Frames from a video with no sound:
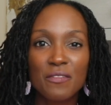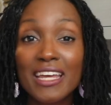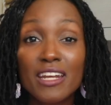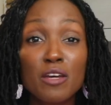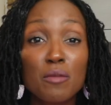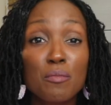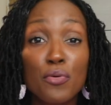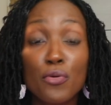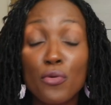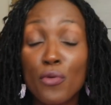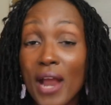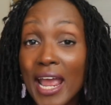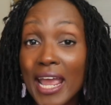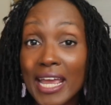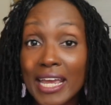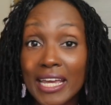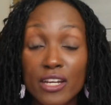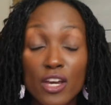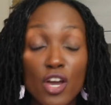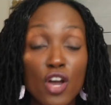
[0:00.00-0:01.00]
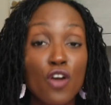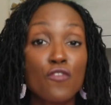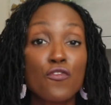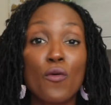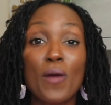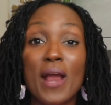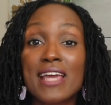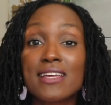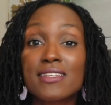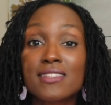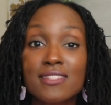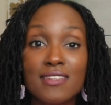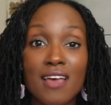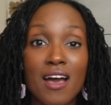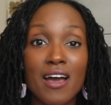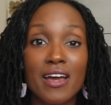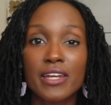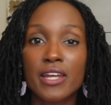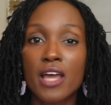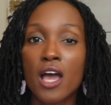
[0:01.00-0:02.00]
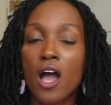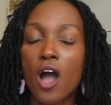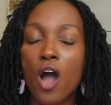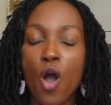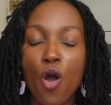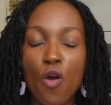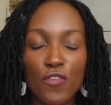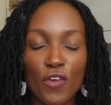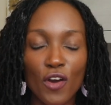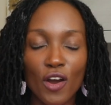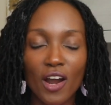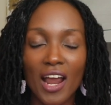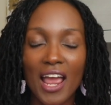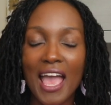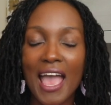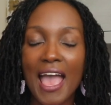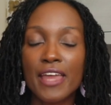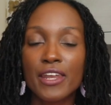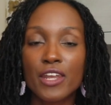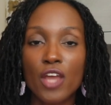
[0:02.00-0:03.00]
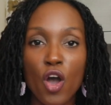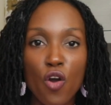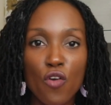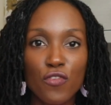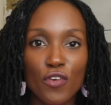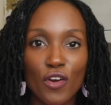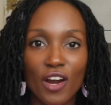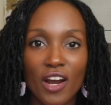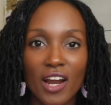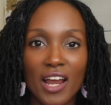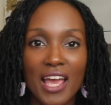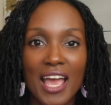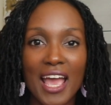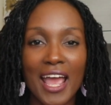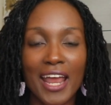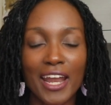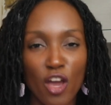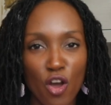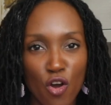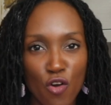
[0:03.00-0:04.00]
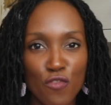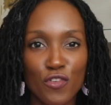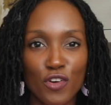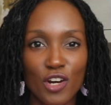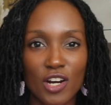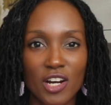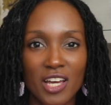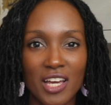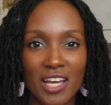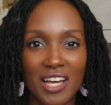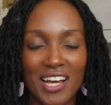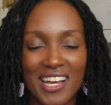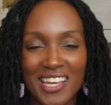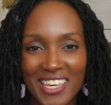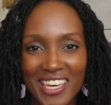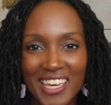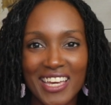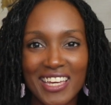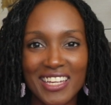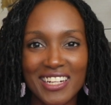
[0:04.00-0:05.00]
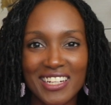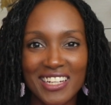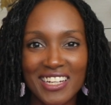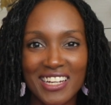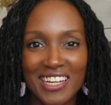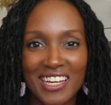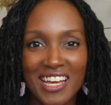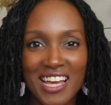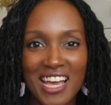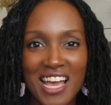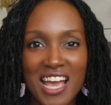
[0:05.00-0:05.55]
Hannah prayed for a son over and over and over again.